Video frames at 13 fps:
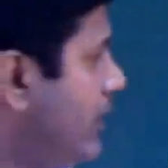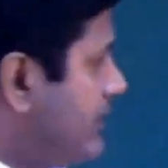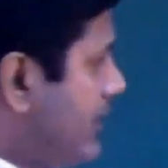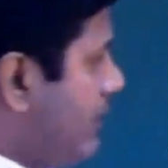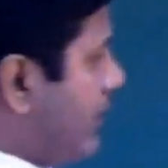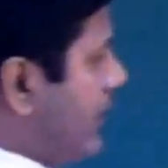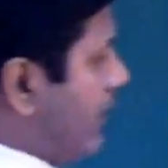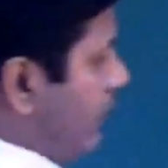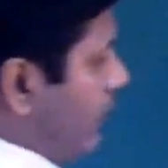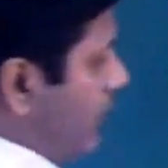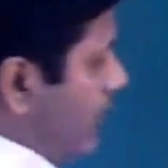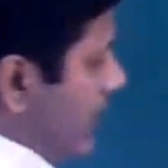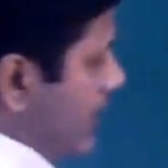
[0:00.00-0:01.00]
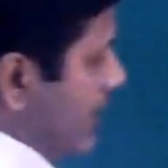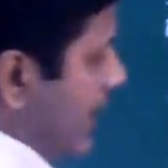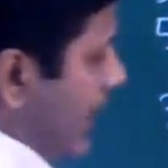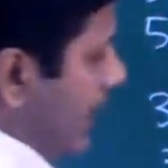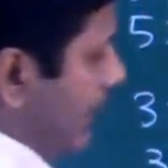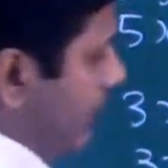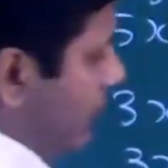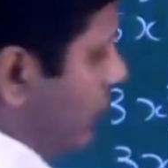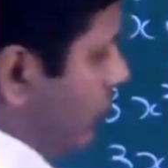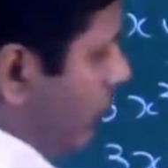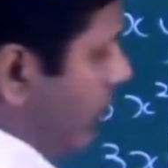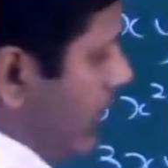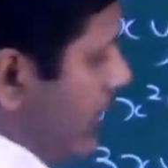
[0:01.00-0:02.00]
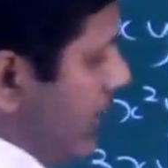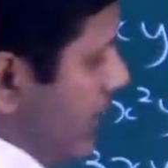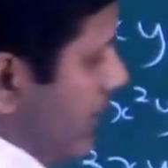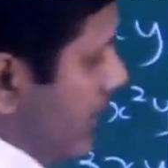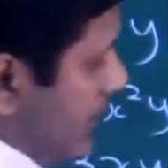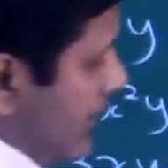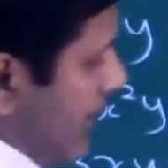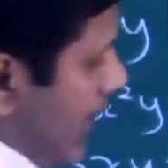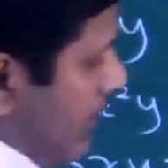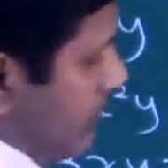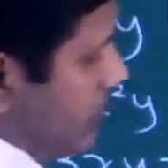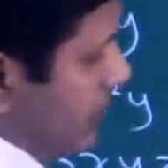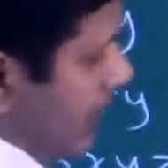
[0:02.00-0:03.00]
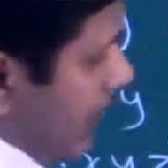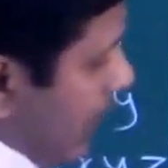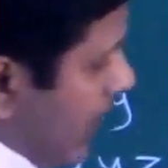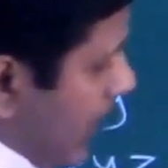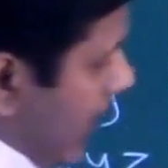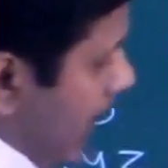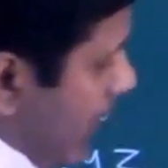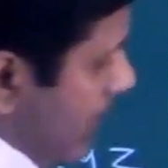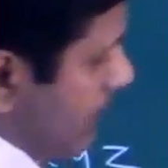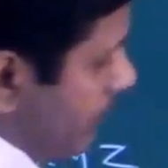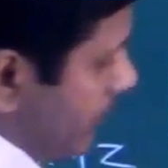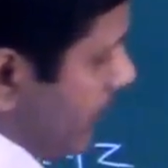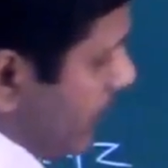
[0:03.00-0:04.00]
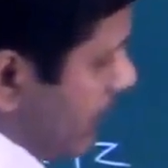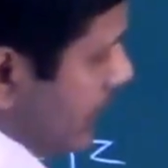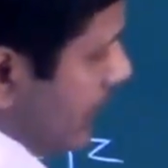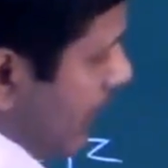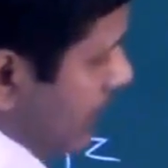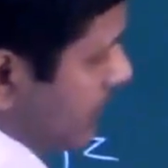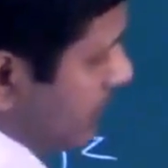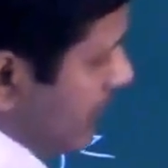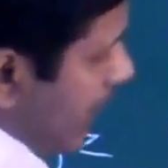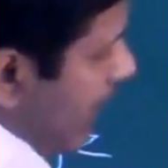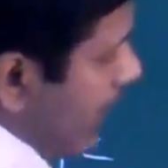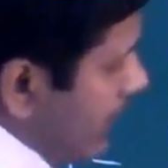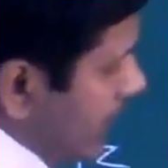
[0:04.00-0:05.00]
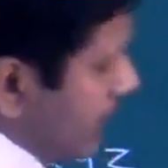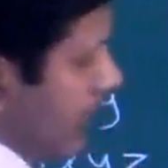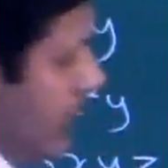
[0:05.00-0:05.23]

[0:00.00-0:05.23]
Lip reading: let's say if I give you negative 3 times m times n.